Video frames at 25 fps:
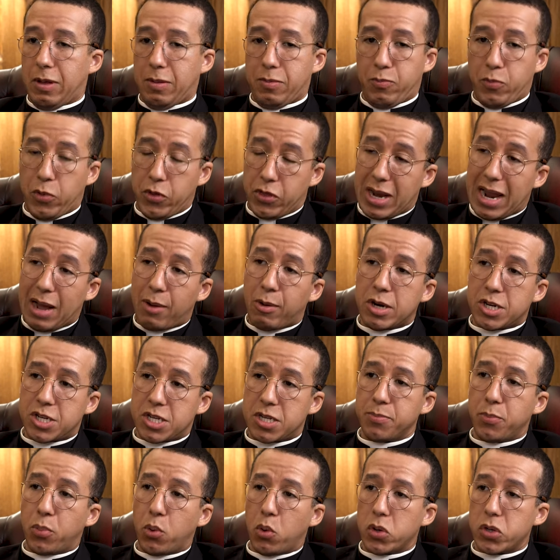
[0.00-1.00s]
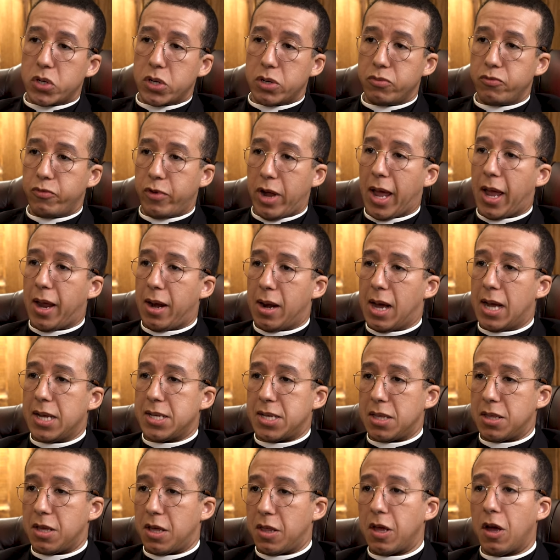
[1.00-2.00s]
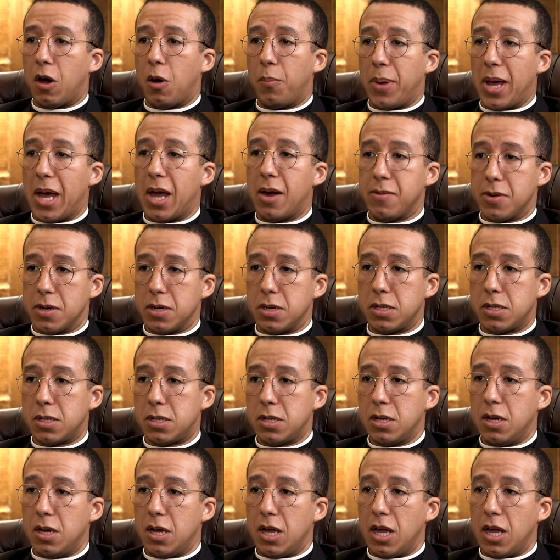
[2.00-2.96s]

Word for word: but the language is important, recognizing that they are parents